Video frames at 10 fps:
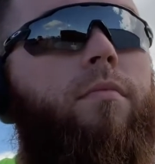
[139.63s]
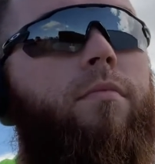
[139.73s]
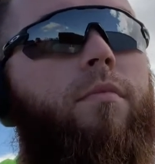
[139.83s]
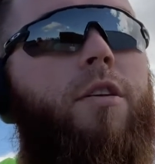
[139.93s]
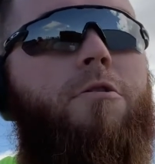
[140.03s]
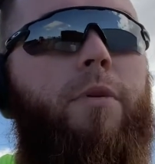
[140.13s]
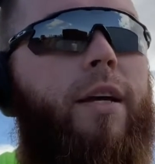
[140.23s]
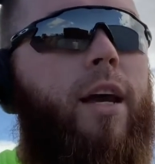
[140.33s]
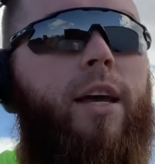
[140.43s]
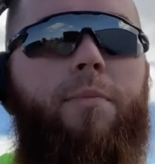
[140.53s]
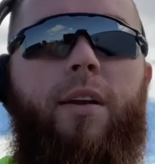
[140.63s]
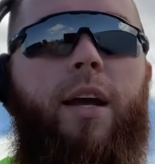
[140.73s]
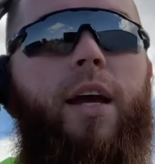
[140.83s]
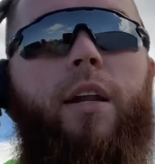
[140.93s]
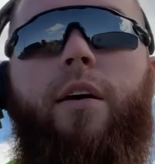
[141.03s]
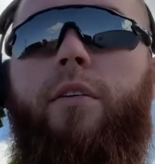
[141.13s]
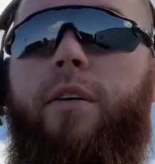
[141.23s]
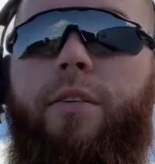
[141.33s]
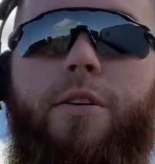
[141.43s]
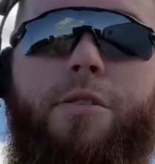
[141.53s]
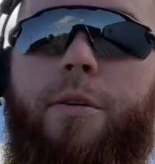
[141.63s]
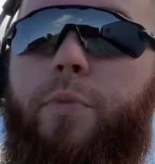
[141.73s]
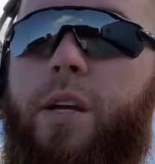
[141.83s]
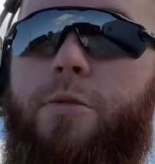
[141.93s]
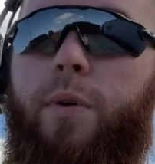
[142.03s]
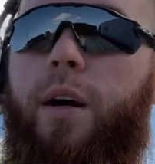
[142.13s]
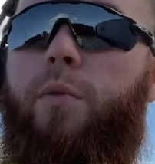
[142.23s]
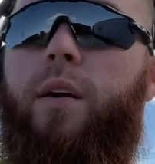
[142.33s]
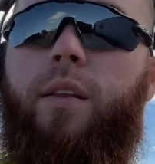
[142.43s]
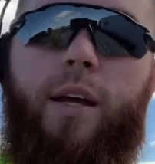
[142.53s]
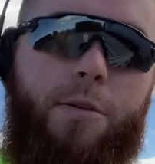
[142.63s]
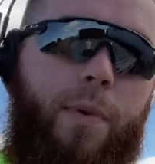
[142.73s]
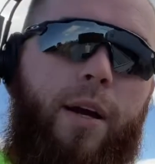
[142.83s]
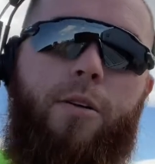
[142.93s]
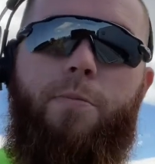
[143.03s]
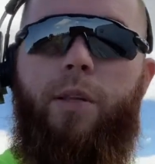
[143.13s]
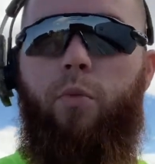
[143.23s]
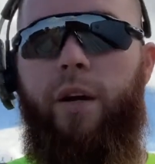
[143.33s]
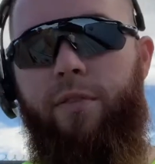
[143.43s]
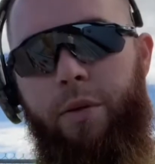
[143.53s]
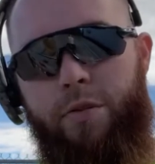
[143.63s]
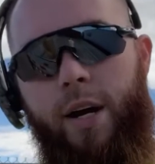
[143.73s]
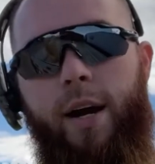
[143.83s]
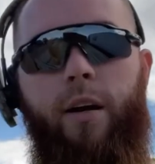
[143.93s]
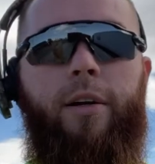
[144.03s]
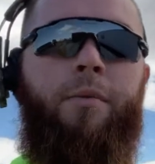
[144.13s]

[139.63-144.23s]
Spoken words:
This week I kept it at 800. There's some weeks where I run less miles, but the revenue's higher.